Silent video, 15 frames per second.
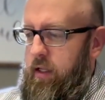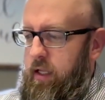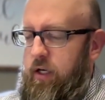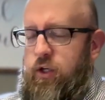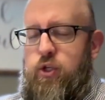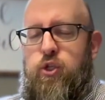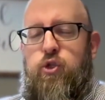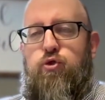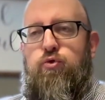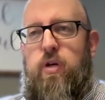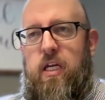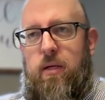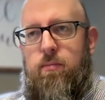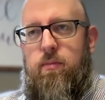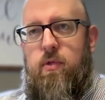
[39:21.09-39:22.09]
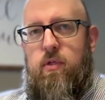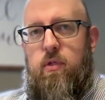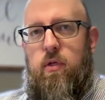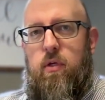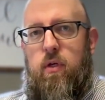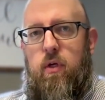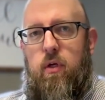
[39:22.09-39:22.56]

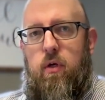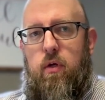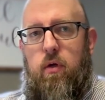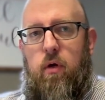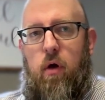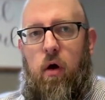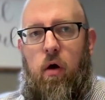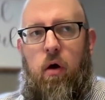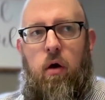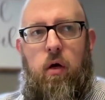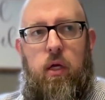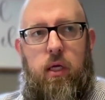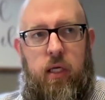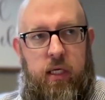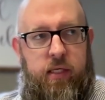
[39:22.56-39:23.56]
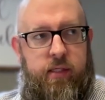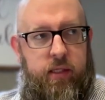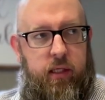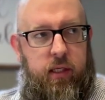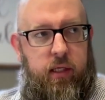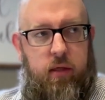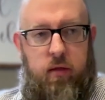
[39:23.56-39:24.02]
Extremes are easy,